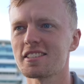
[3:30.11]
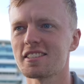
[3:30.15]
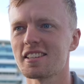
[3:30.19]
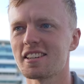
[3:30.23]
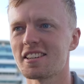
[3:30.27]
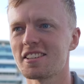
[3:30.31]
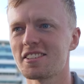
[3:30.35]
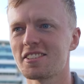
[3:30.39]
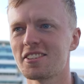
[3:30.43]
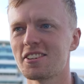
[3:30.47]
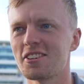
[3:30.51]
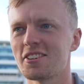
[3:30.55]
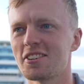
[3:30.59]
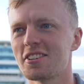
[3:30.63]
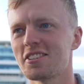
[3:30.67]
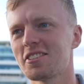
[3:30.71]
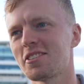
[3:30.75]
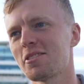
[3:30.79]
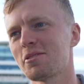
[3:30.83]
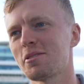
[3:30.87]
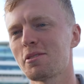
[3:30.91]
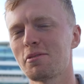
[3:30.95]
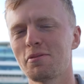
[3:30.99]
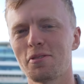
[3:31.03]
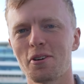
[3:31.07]
Then as soon as
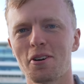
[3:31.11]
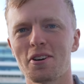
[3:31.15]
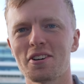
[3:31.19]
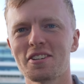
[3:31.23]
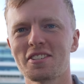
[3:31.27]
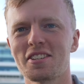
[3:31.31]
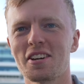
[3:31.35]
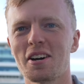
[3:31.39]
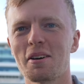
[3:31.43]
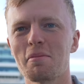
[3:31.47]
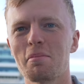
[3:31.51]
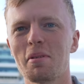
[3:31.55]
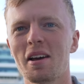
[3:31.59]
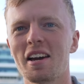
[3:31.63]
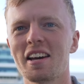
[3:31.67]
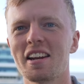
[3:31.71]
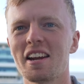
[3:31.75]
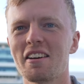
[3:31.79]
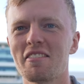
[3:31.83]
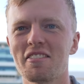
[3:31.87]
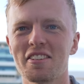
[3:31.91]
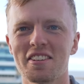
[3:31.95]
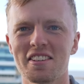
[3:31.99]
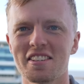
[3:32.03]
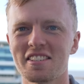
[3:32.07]
obviously Forrest started playing
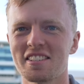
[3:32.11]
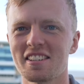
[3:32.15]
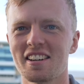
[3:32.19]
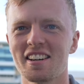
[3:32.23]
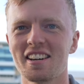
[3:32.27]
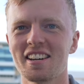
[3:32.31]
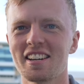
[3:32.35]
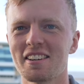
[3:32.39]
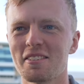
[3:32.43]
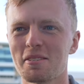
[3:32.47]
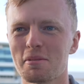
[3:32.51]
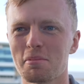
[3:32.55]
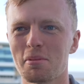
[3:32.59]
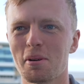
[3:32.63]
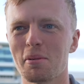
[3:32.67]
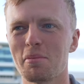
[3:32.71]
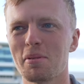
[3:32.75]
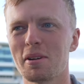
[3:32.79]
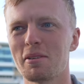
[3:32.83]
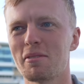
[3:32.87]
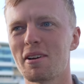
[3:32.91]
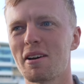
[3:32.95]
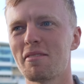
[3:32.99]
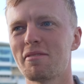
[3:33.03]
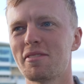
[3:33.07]
over the other side, he was
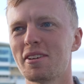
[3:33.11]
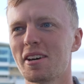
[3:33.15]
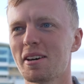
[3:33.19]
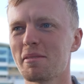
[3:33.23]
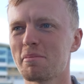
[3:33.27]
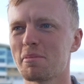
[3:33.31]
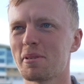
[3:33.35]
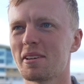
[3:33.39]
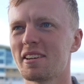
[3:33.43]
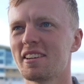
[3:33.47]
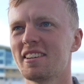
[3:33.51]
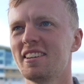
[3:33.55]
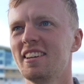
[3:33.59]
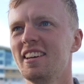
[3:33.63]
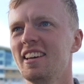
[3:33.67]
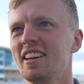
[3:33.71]
properly revved up, and,